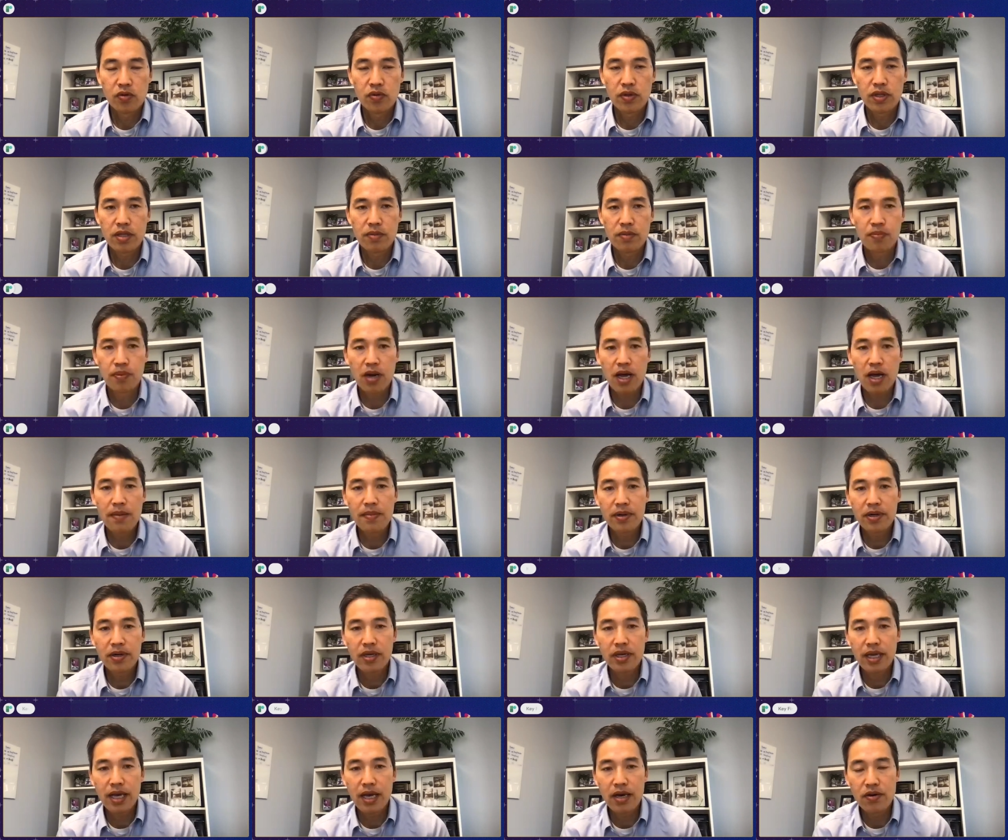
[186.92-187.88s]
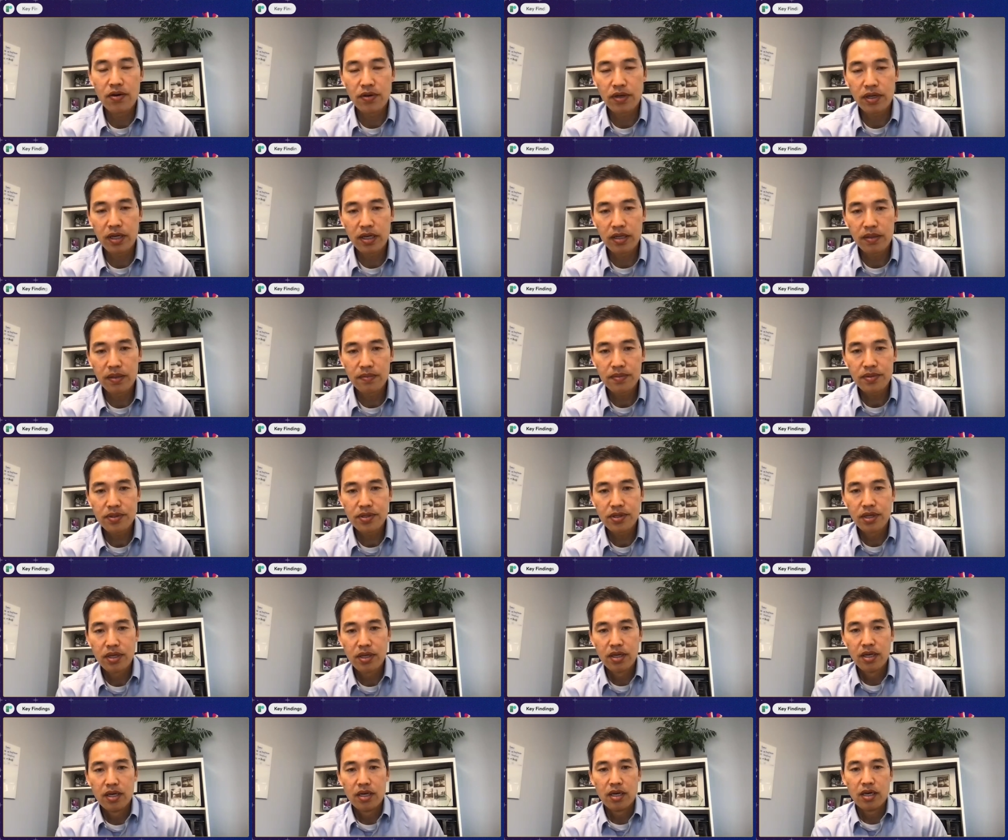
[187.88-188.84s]
Well, the primary outcomes
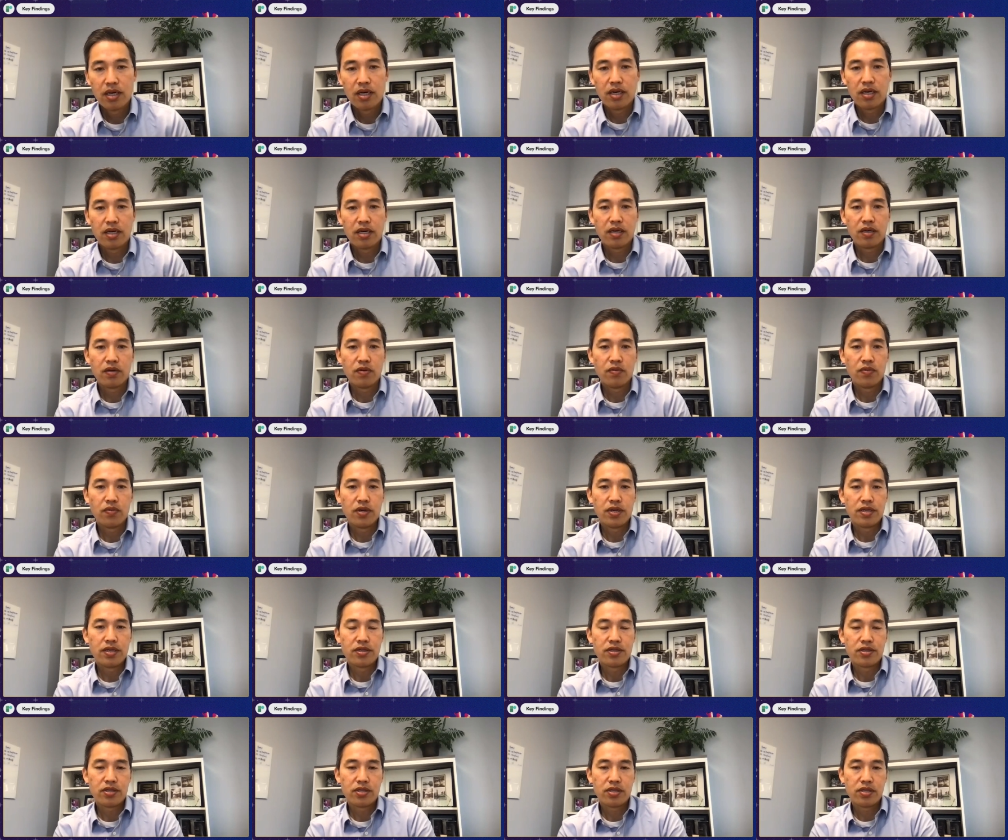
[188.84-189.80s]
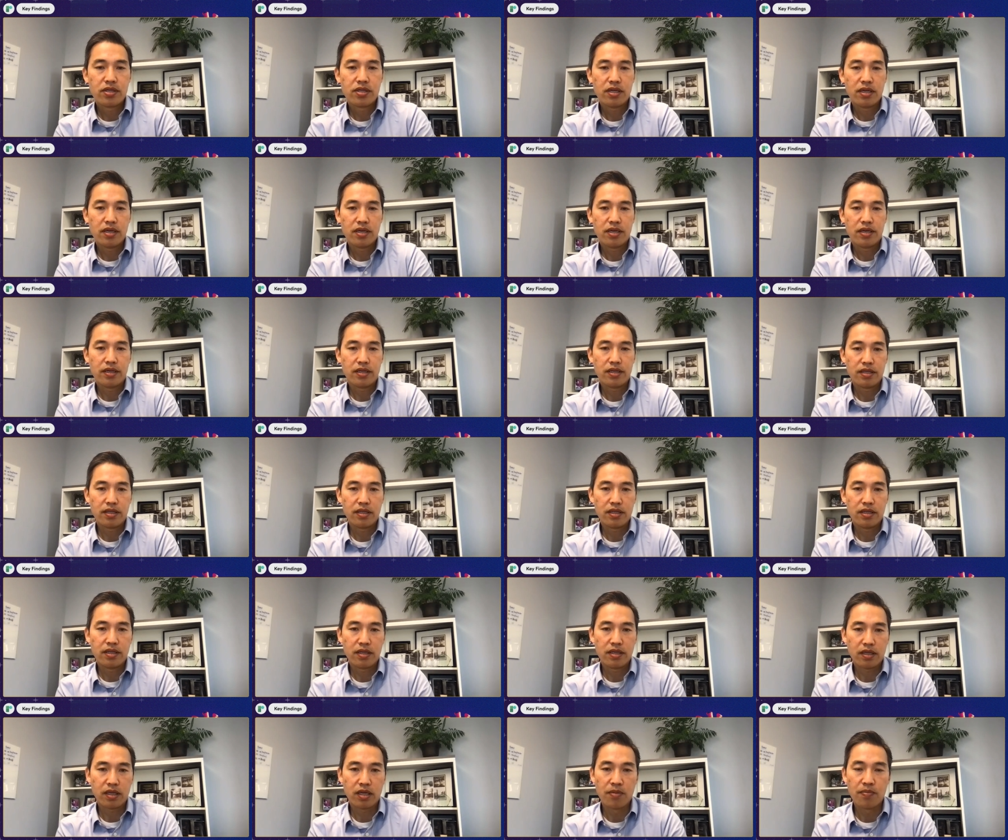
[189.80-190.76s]
uh, was uh,
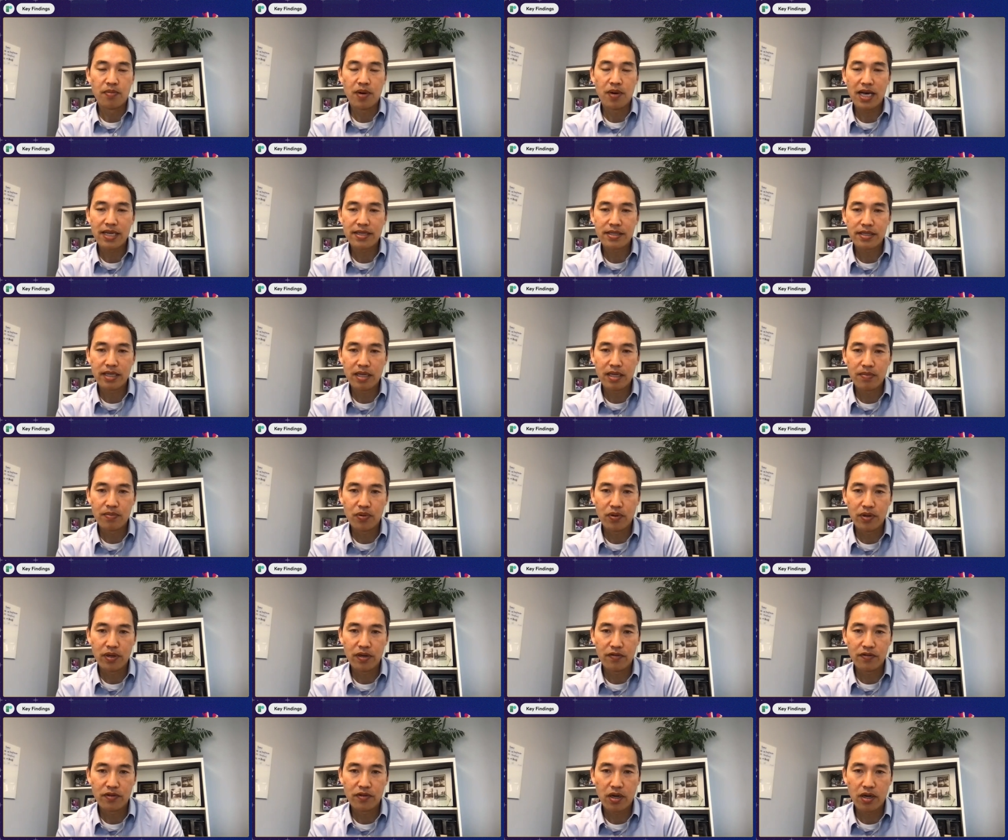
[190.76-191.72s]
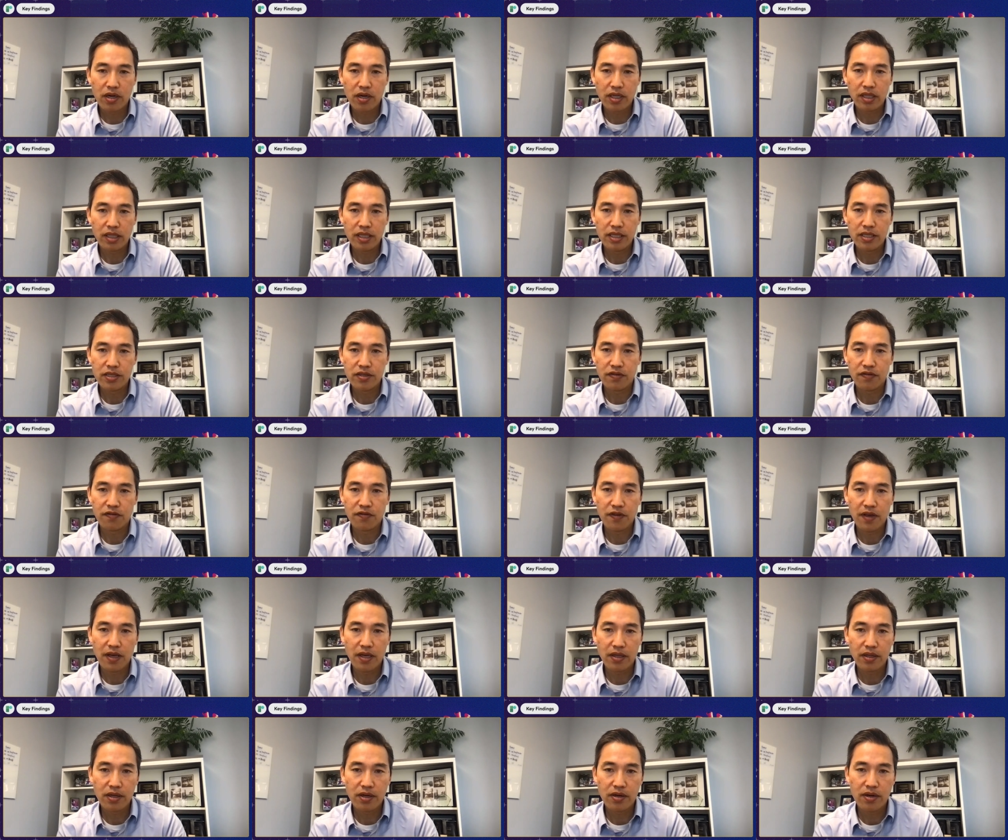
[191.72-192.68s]
the composite endpoint of target lesion
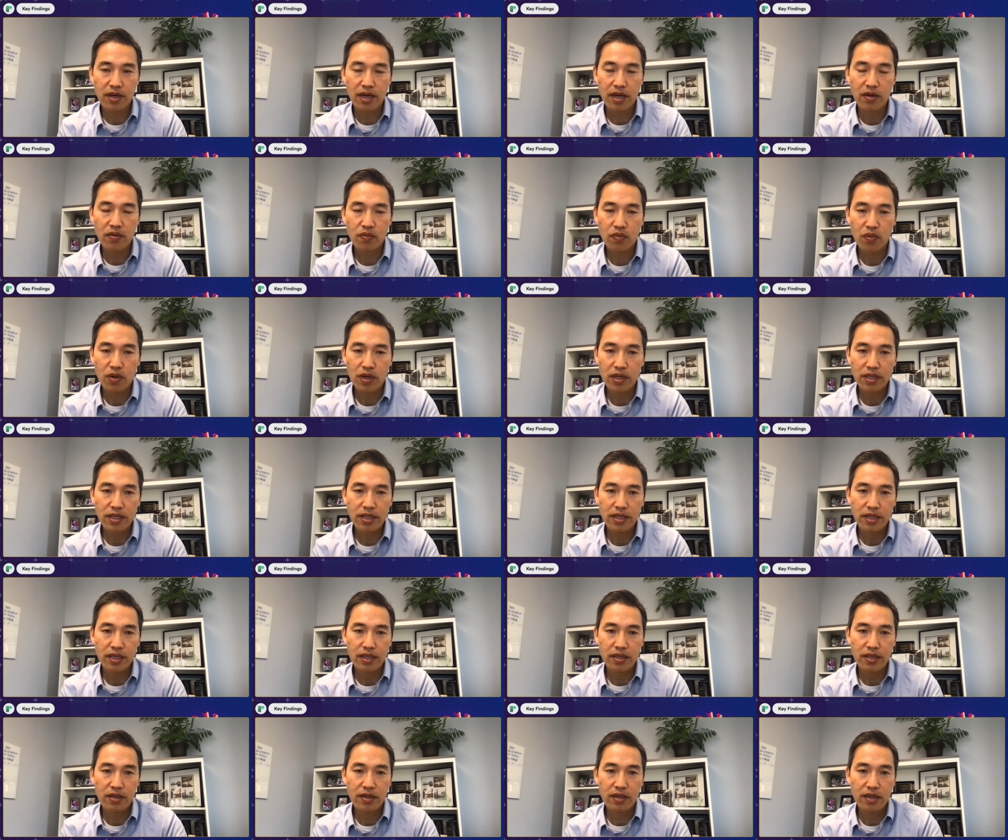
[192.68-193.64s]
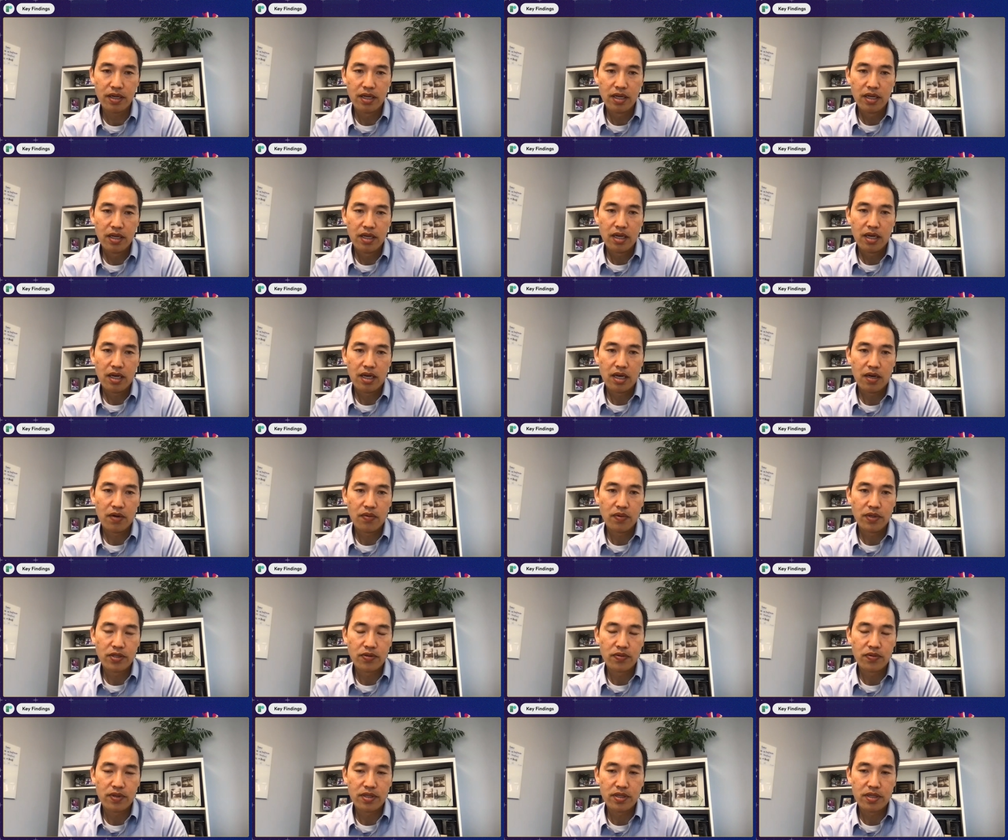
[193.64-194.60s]
failure at one year uh,
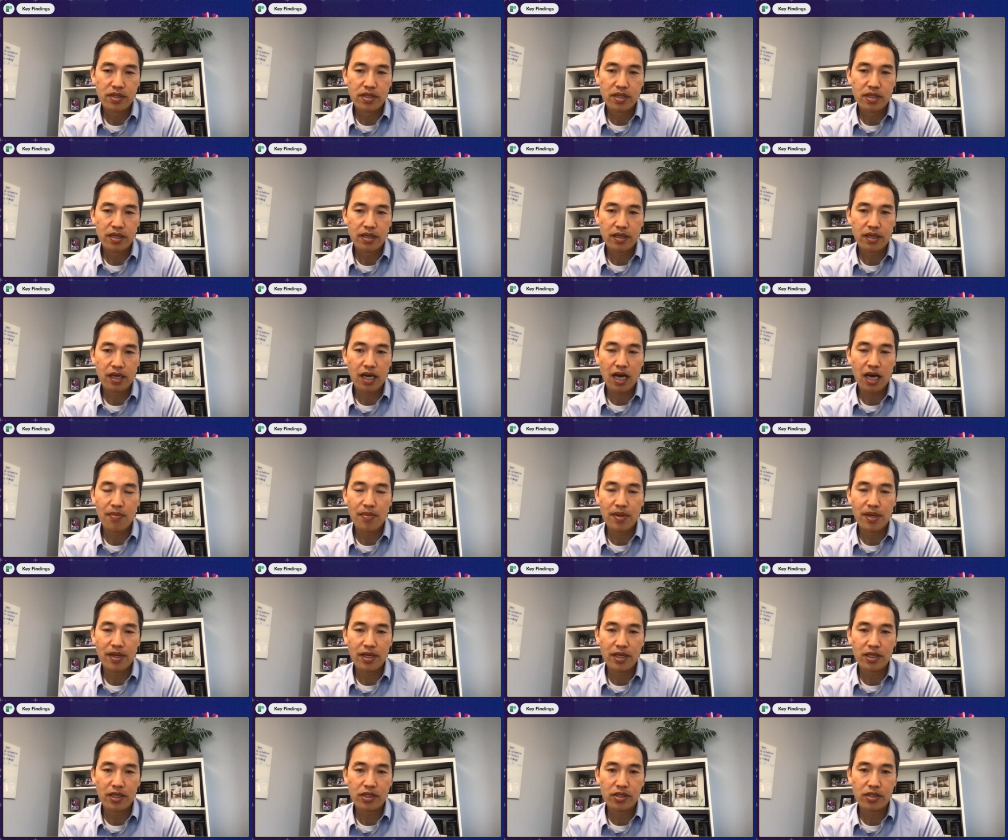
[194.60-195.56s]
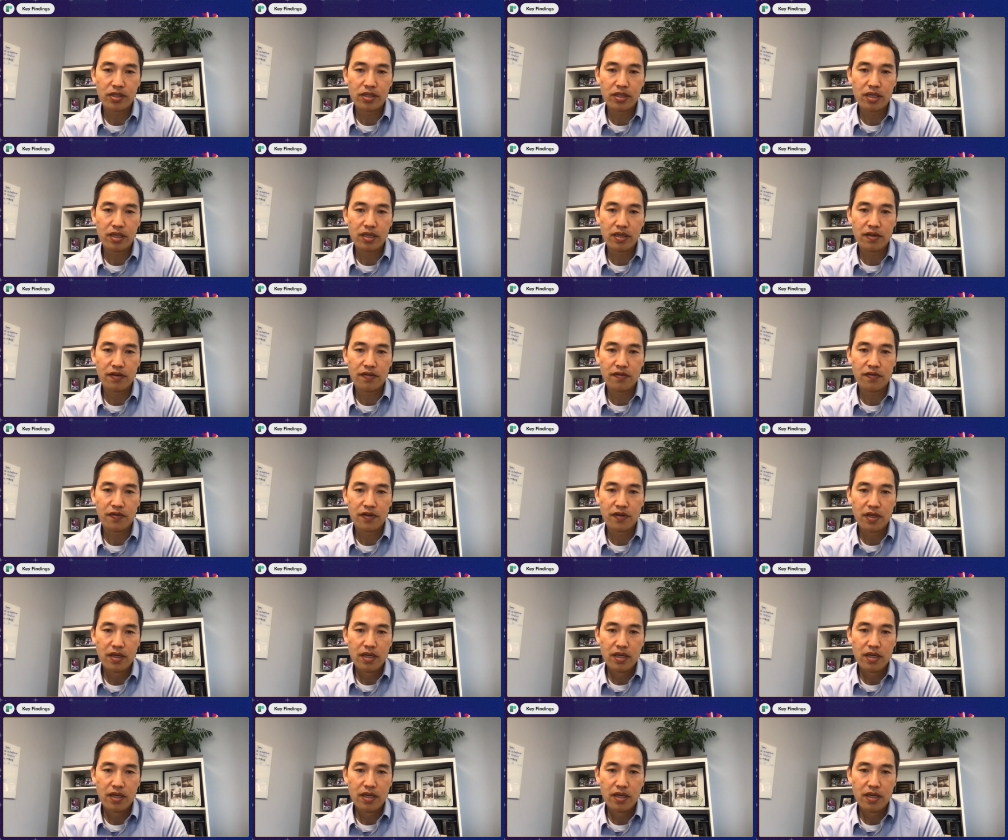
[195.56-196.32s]
which was the combination of